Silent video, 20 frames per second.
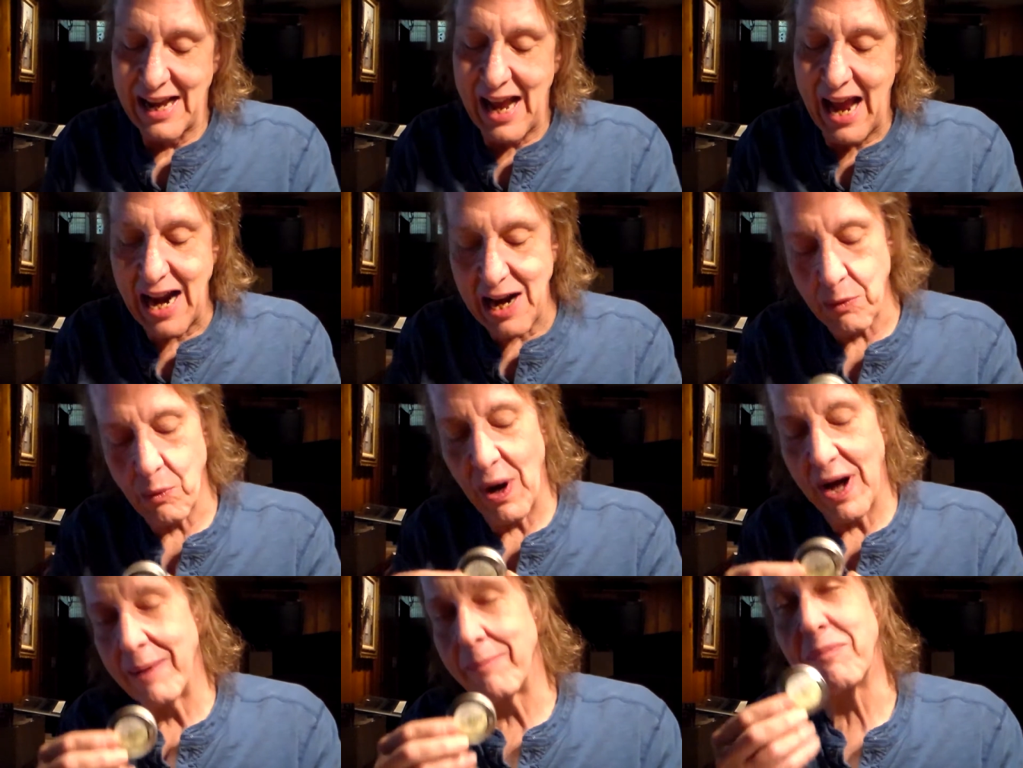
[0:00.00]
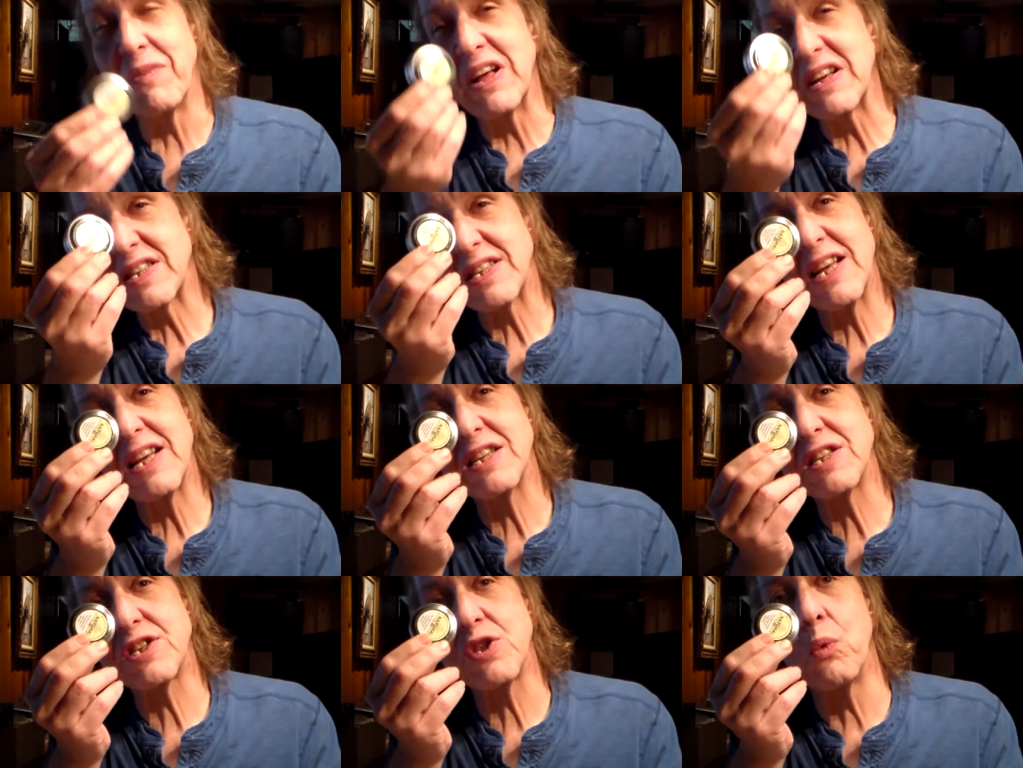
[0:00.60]
Anyway, this
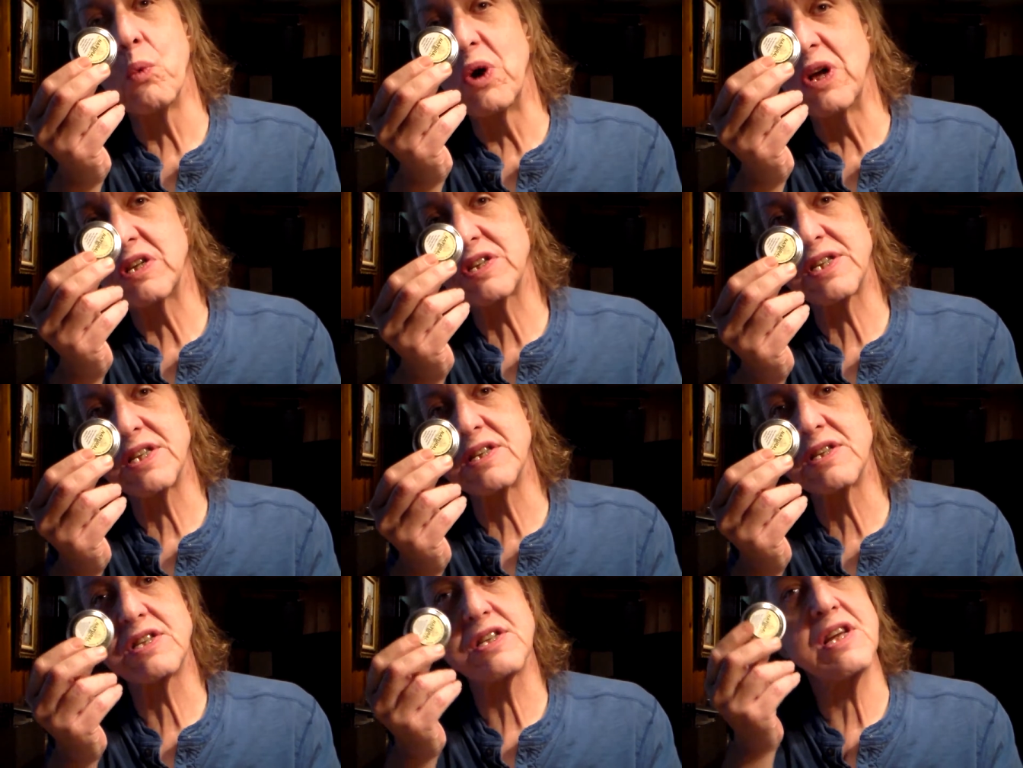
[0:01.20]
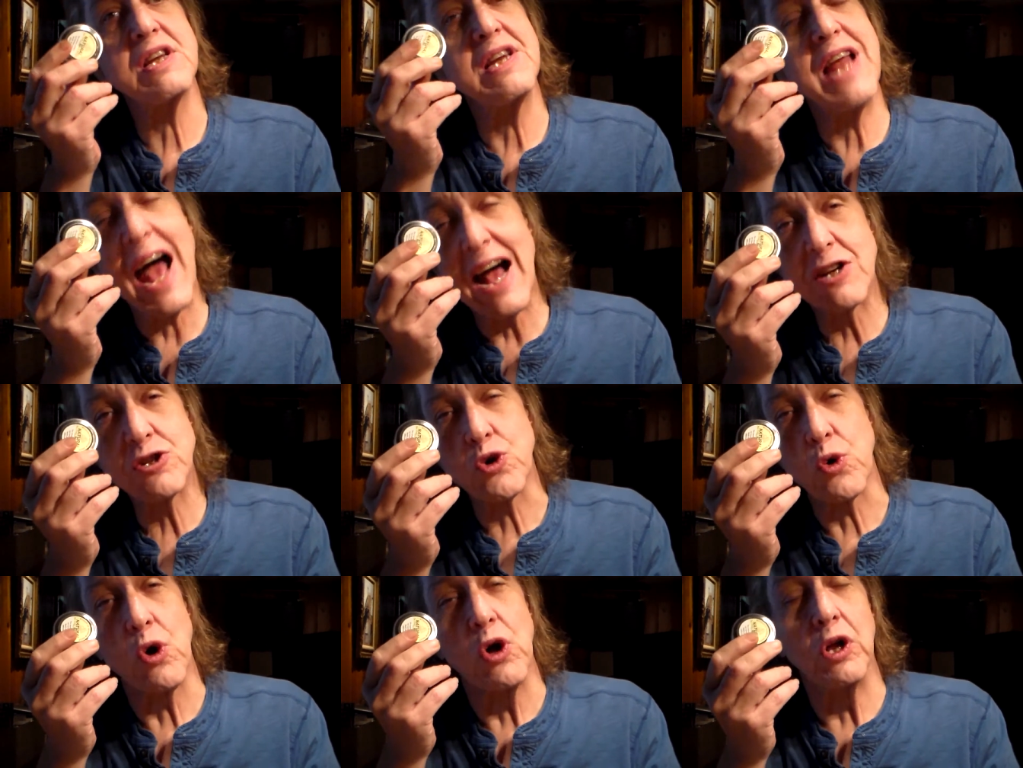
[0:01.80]
is the Wilson's
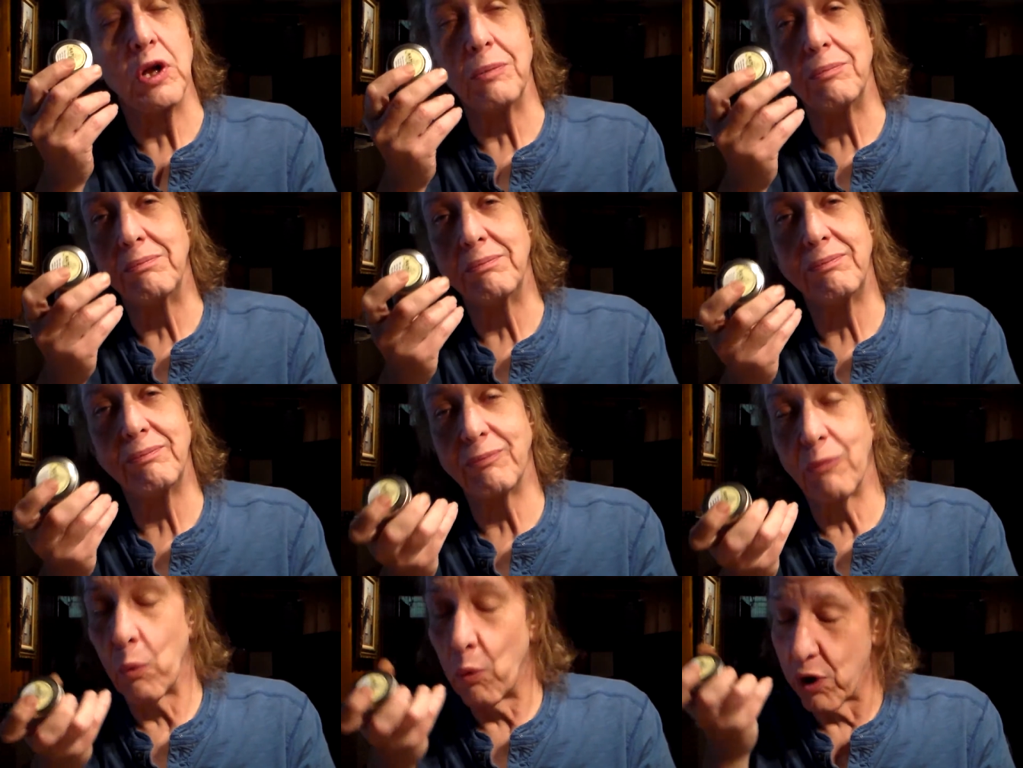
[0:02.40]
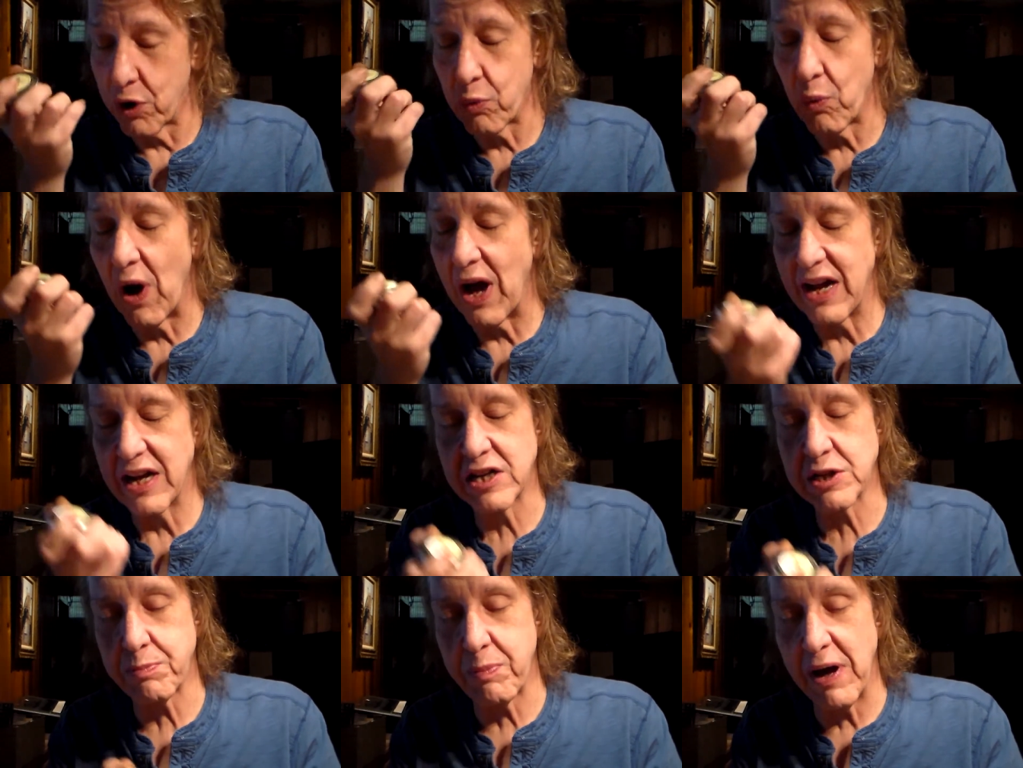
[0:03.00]
Natural. What do I
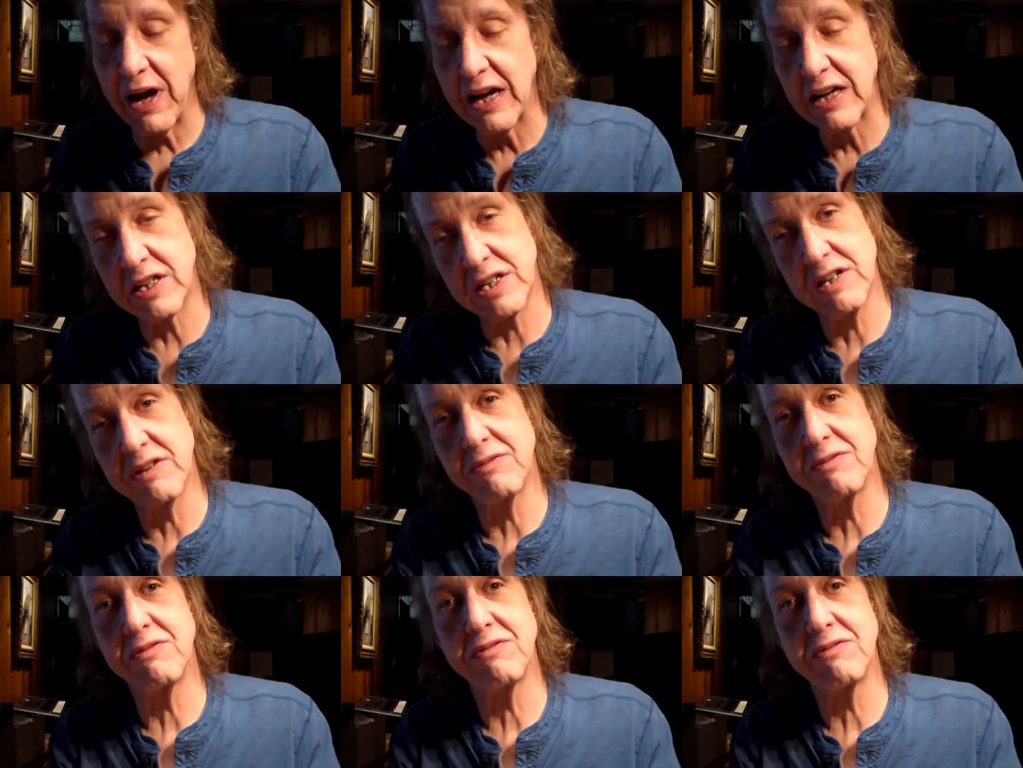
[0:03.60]
expect?